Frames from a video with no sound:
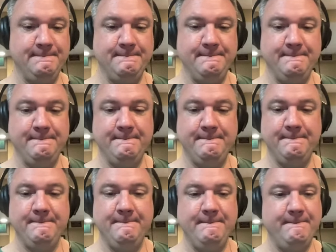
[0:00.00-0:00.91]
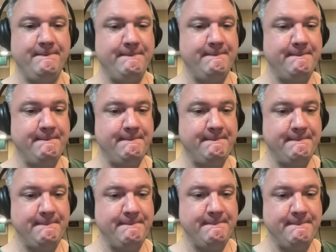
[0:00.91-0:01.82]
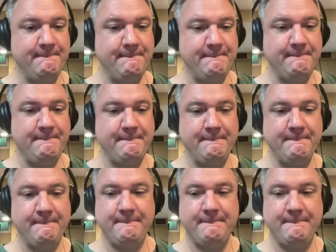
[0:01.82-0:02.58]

[no speech]